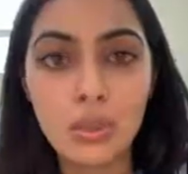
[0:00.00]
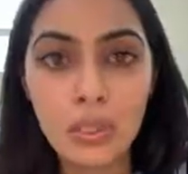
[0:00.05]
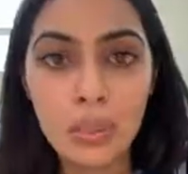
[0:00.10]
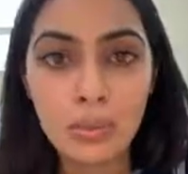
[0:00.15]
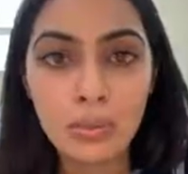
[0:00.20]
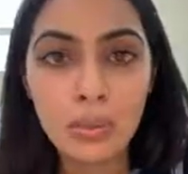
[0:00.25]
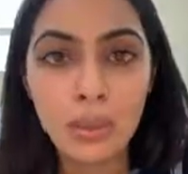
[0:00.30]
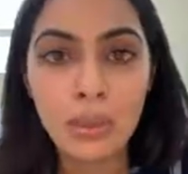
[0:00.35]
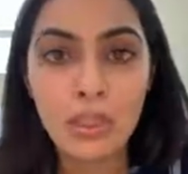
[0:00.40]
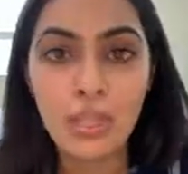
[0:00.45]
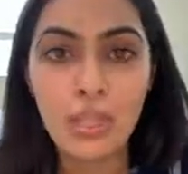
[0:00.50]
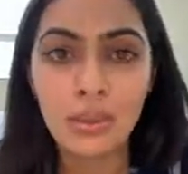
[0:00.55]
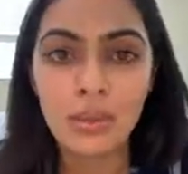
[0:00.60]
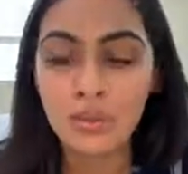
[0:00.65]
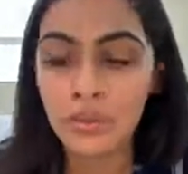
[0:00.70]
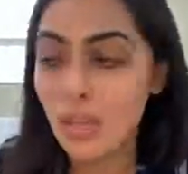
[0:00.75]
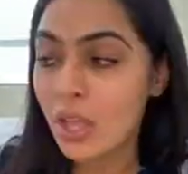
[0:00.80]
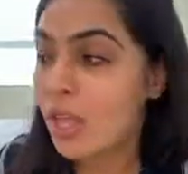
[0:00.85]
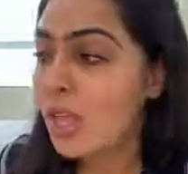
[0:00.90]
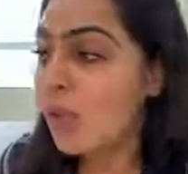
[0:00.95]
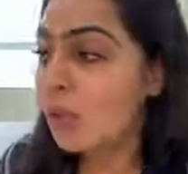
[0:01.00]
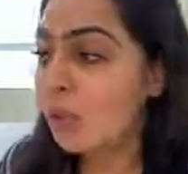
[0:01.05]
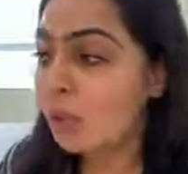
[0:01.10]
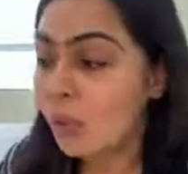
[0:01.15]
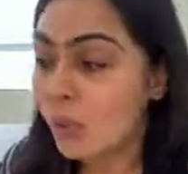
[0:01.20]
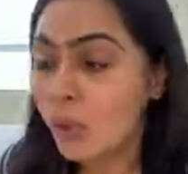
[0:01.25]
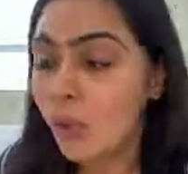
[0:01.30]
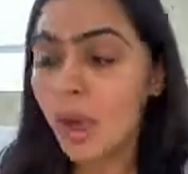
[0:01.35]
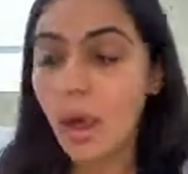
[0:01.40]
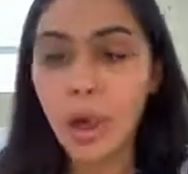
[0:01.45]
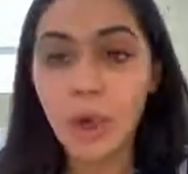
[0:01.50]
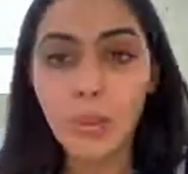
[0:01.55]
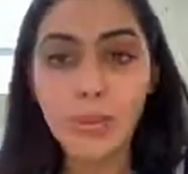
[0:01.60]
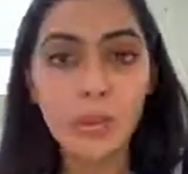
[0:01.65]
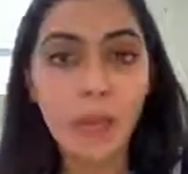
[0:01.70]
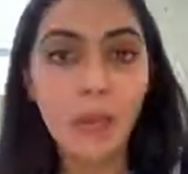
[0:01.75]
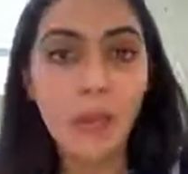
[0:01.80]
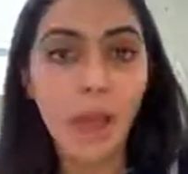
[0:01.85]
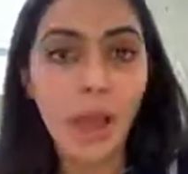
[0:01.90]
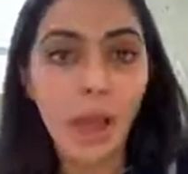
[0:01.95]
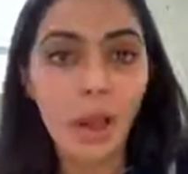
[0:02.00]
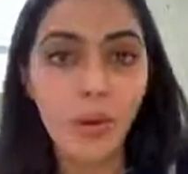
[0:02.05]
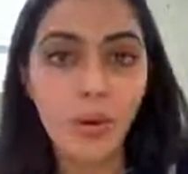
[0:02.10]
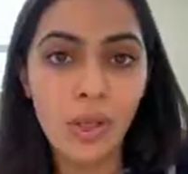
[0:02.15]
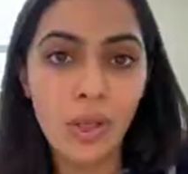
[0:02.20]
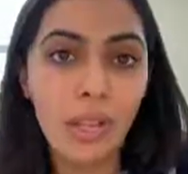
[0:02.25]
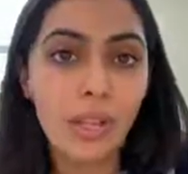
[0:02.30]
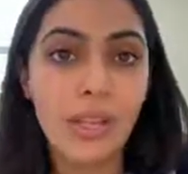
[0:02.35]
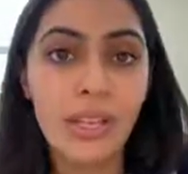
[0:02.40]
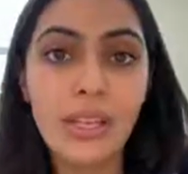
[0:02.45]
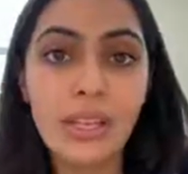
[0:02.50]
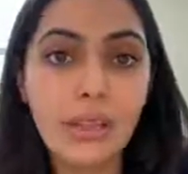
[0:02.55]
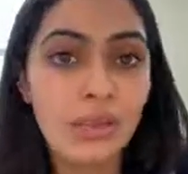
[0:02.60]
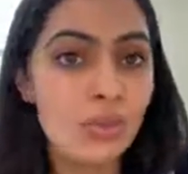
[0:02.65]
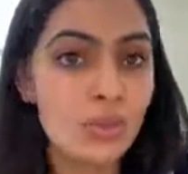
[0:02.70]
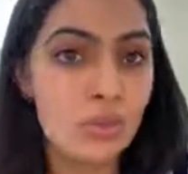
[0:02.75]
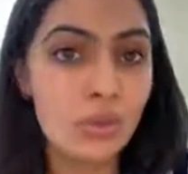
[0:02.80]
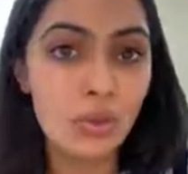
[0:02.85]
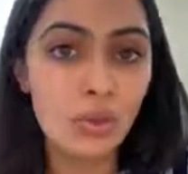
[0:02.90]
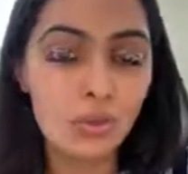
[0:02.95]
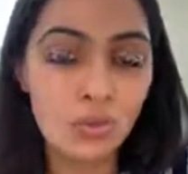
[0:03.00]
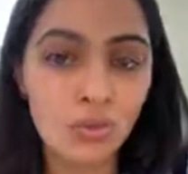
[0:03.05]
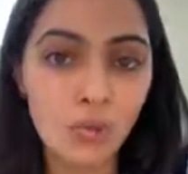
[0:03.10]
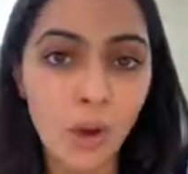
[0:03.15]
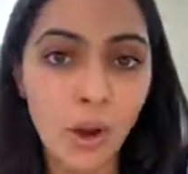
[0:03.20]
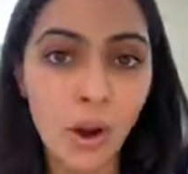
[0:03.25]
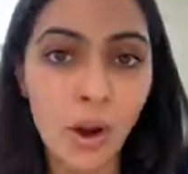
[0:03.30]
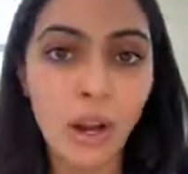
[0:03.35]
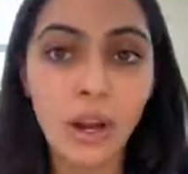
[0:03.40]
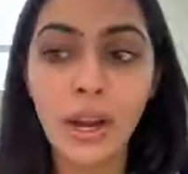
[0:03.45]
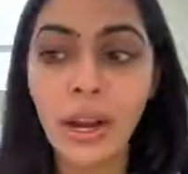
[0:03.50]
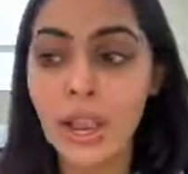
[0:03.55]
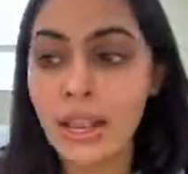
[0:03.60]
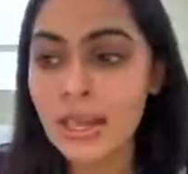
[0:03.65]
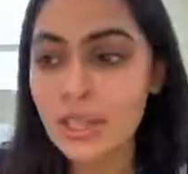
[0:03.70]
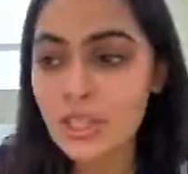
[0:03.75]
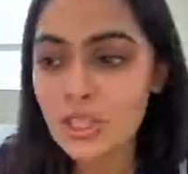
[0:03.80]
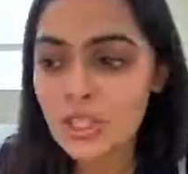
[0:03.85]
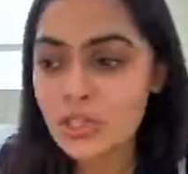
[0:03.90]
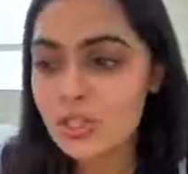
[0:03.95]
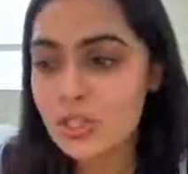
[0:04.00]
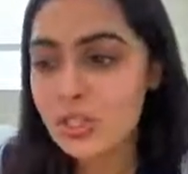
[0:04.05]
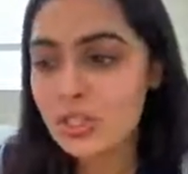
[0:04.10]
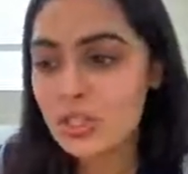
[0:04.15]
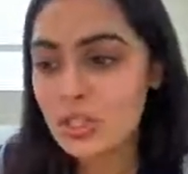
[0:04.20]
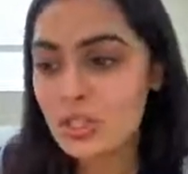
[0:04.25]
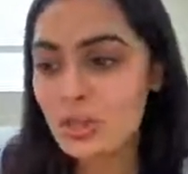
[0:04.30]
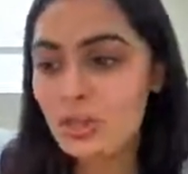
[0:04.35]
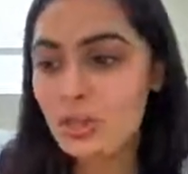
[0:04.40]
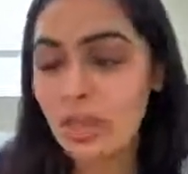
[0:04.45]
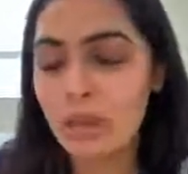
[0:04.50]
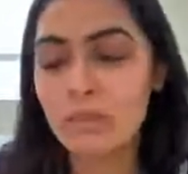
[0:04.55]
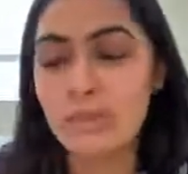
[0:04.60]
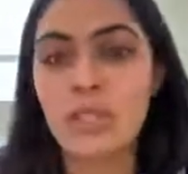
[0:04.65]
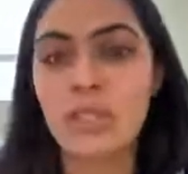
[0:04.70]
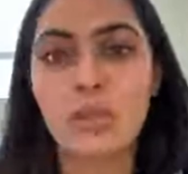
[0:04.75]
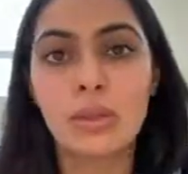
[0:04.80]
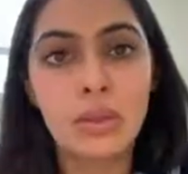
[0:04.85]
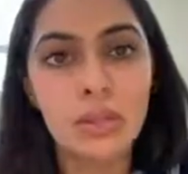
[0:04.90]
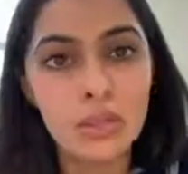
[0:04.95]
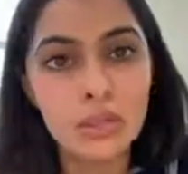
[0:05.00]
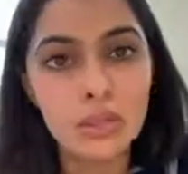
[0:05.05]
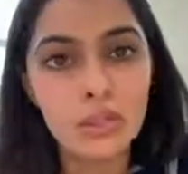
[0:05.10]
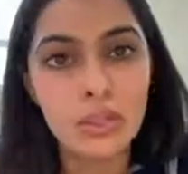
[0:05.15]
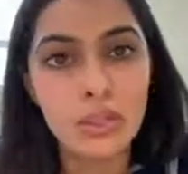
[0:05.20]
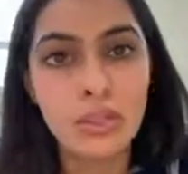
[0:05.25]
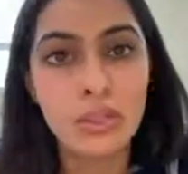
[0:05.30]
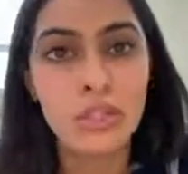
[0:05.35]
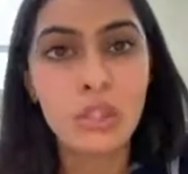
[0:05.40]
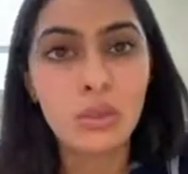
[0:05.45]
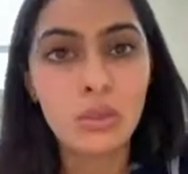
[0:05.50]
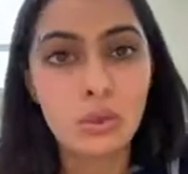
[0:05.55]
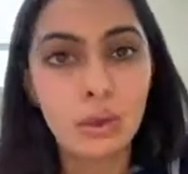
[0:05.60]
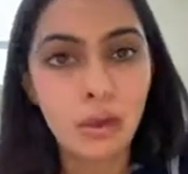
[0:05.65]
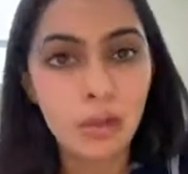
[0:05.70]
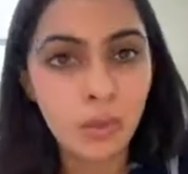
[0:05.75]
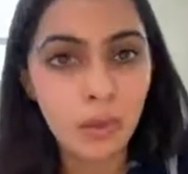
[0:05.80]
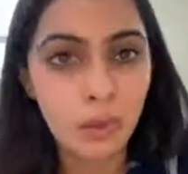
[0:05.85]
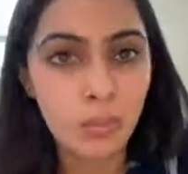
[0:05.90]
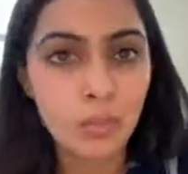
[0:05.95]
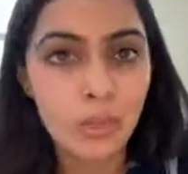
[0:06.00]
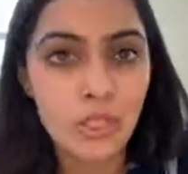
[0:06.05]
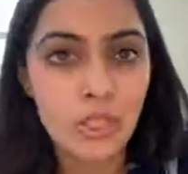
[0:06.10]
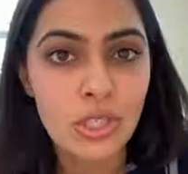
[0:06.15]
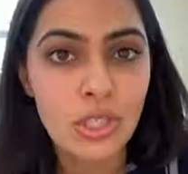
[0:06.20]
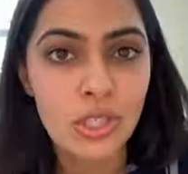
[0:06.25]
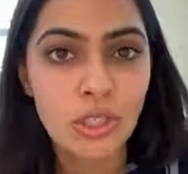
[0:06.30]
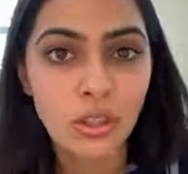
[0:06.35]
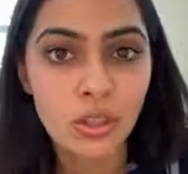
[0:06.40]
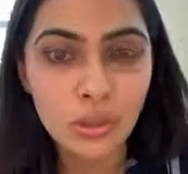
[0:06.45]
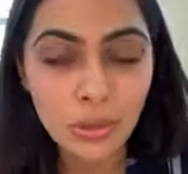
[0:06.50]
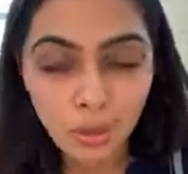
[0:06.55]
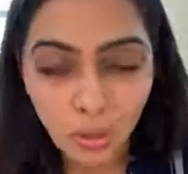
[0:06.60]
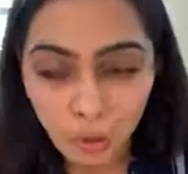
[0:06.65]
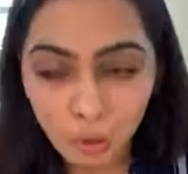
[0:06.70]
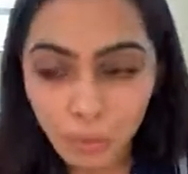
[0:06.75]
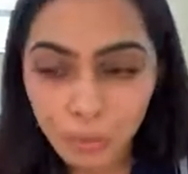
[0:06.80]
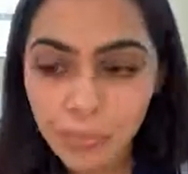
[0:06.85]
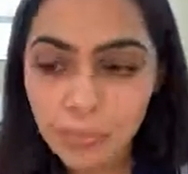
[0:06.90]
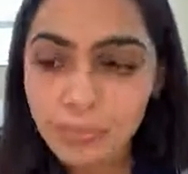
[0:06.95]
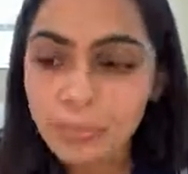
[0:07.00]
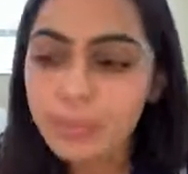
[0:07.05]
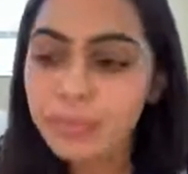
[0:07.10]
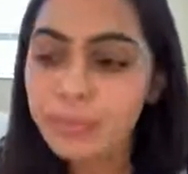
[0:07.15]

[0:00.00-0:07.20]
believe will help you out, and it gets you far, and it just gets you that much closer to you accomplishing your goal.